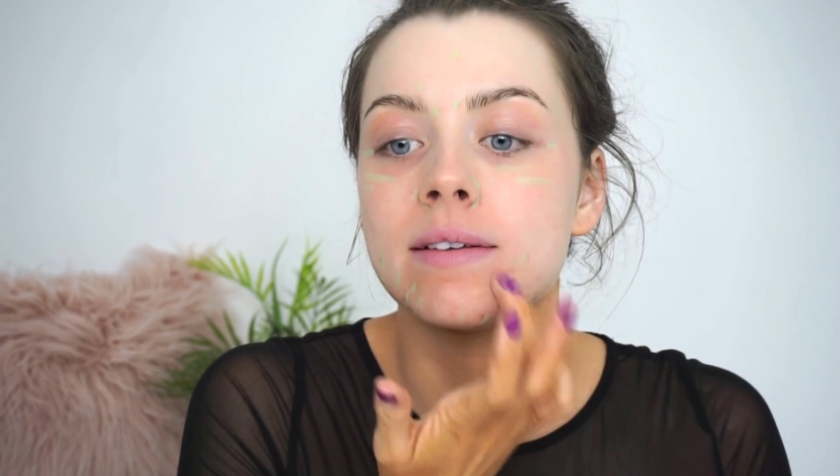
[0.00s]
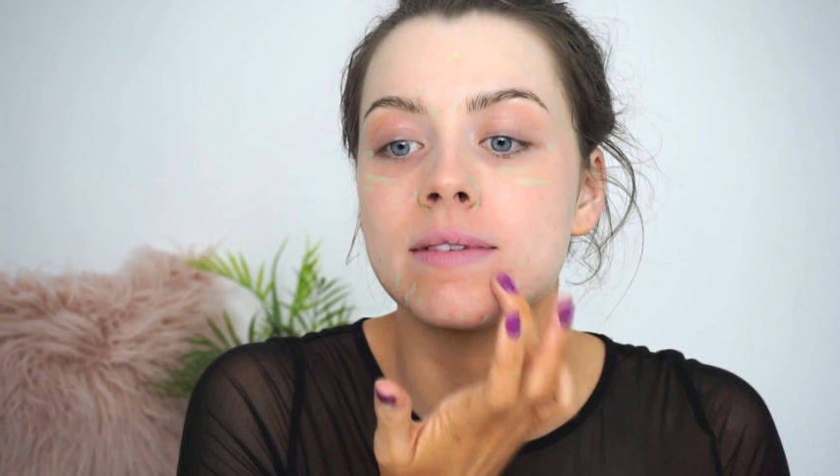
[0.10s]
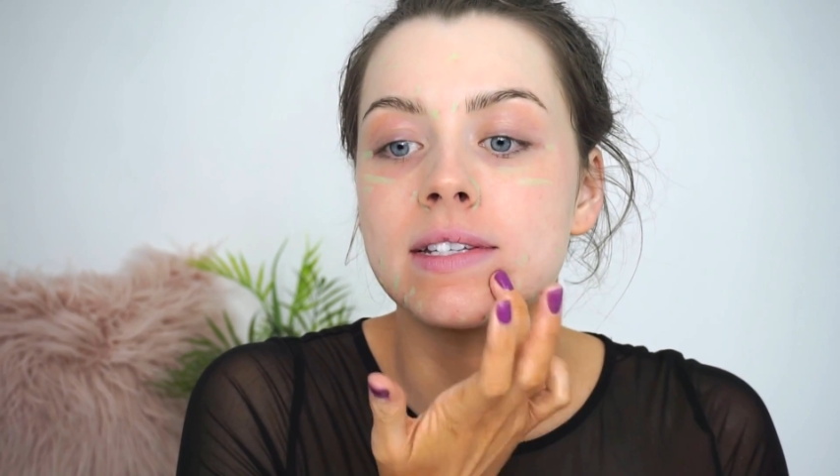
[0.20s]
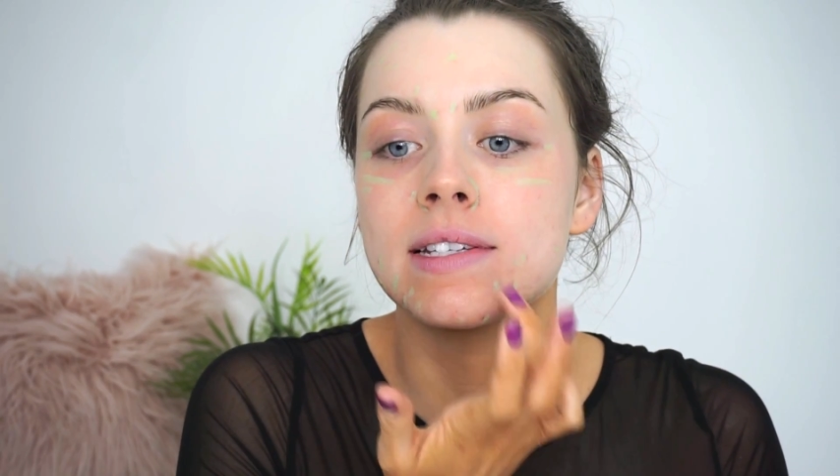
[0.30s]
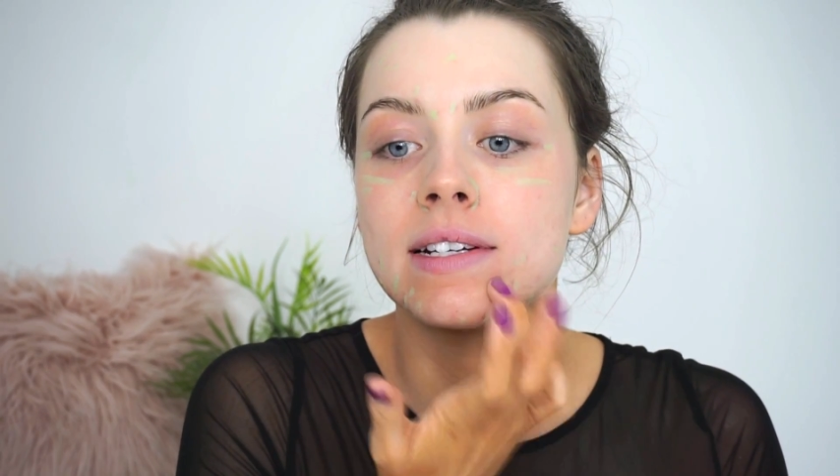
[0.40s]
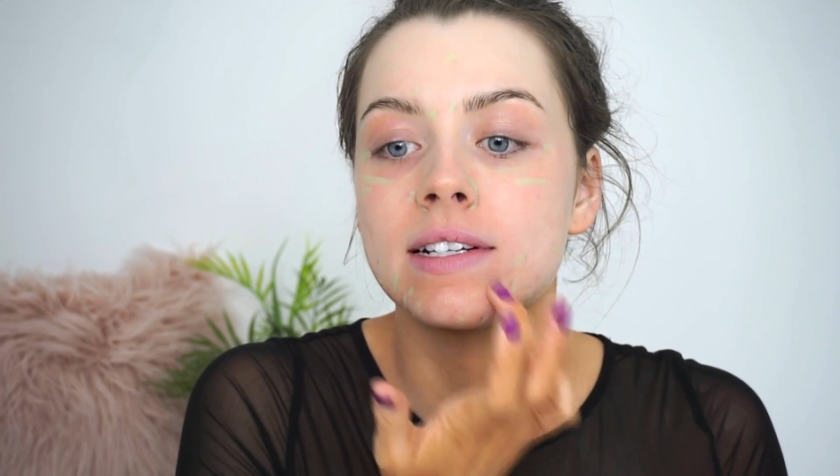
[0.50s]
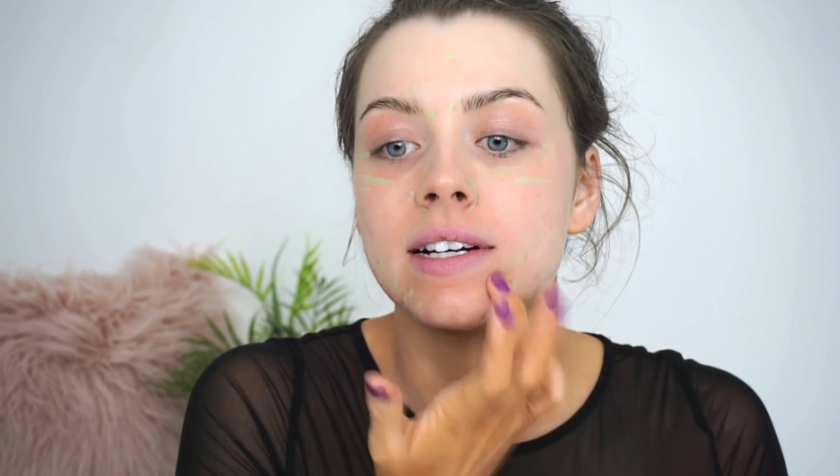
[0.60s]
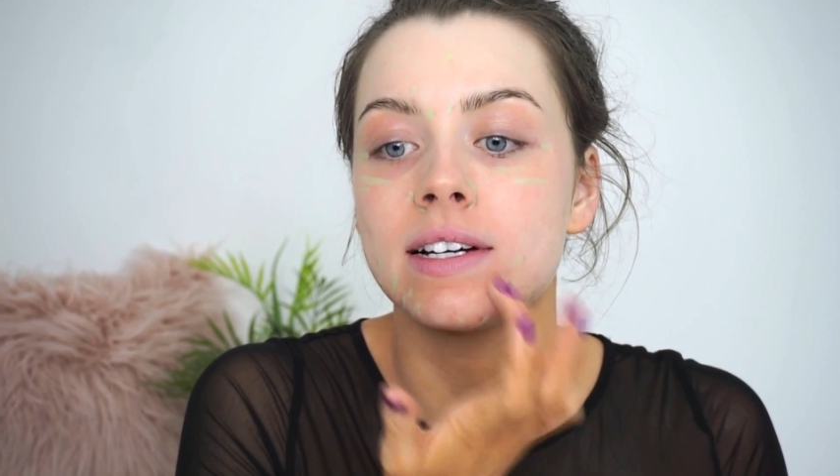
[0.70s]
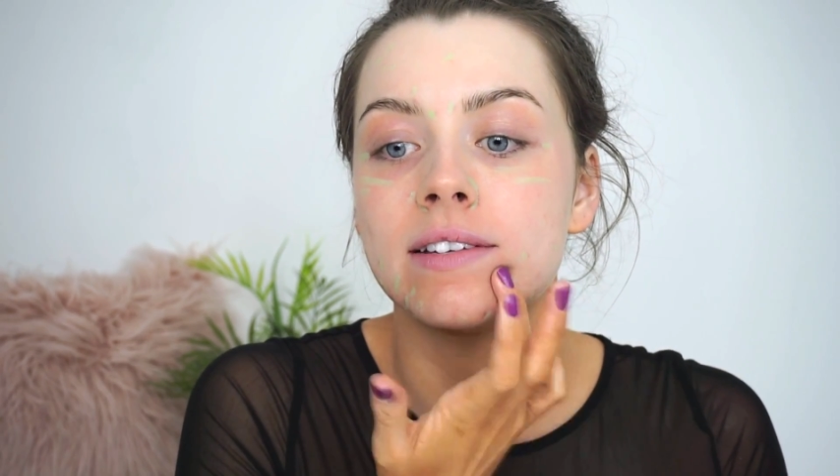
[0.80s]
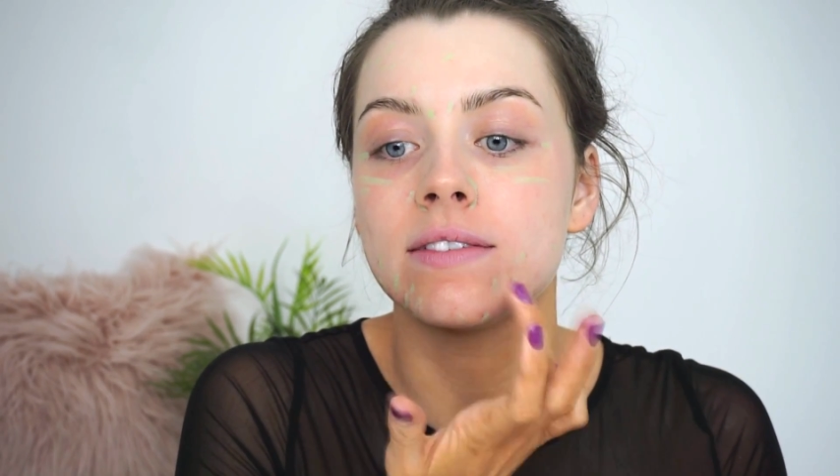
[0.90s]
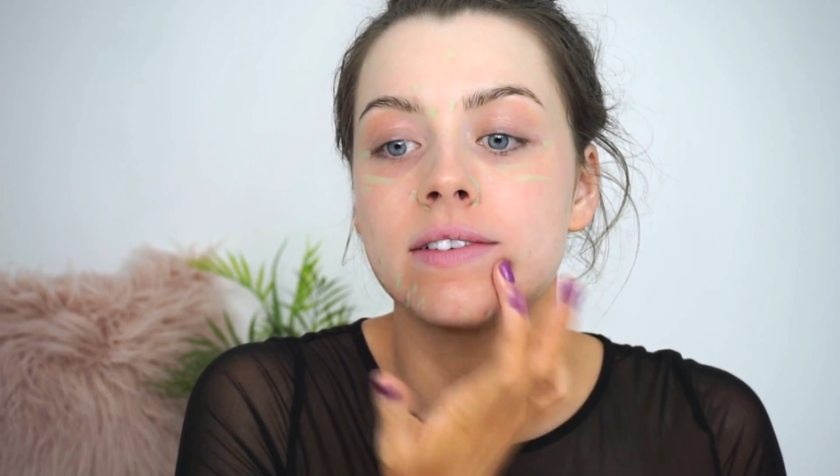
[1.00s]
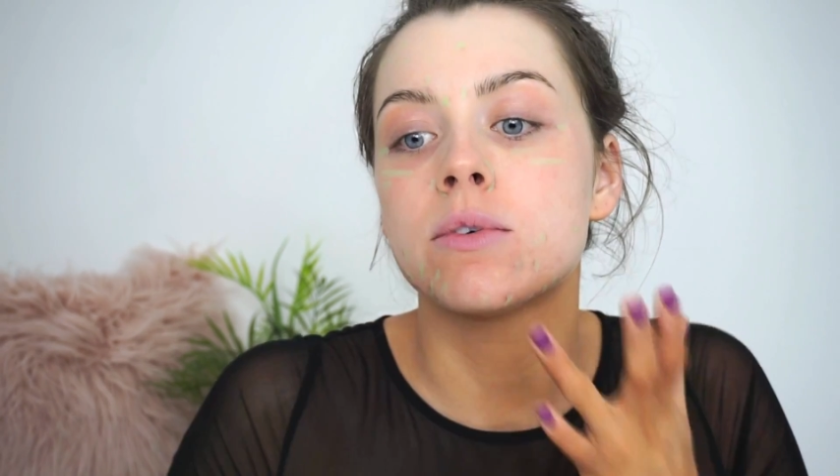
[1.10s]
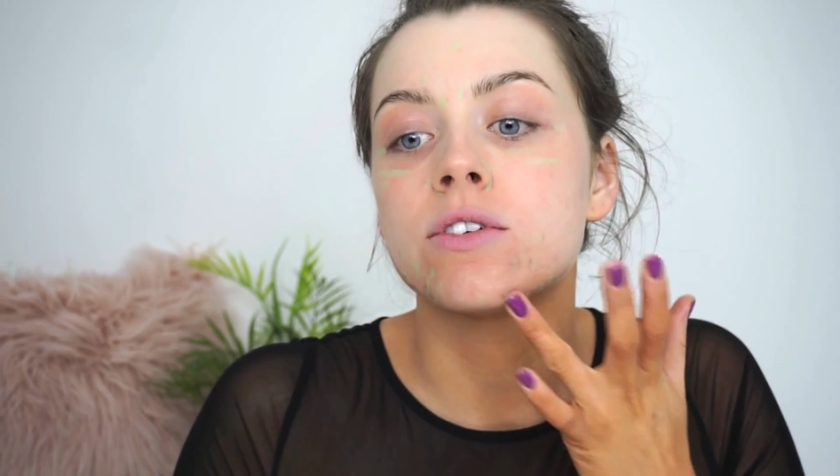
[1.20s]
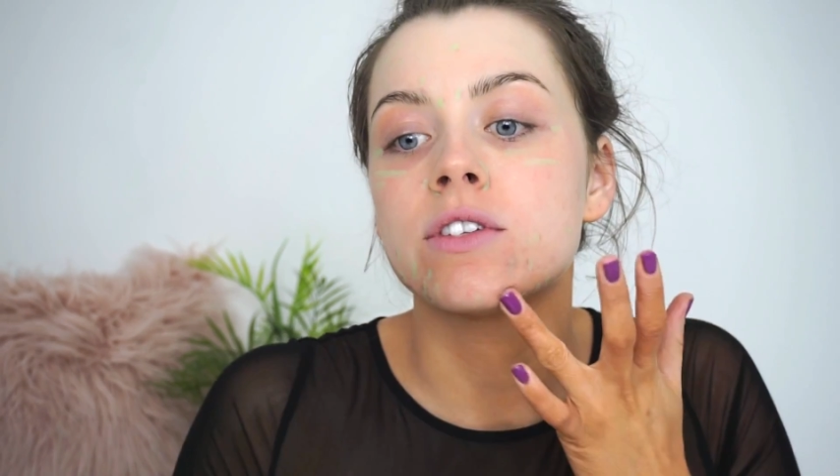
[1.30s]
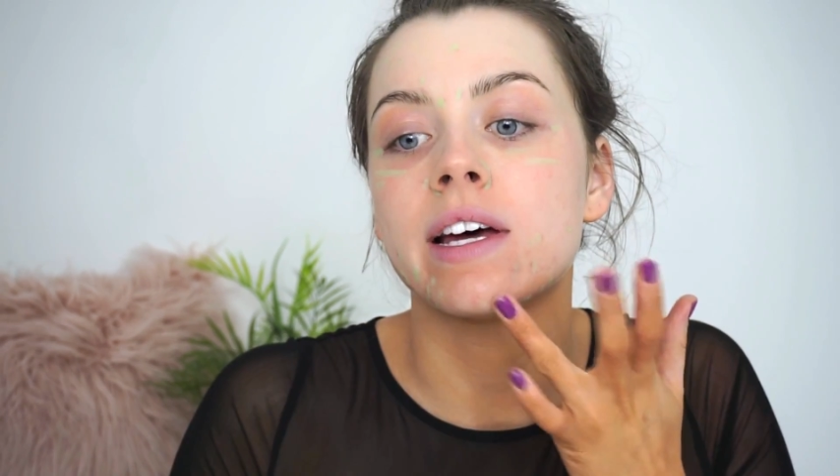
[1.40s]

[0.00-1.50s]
I'm just gonna kind of push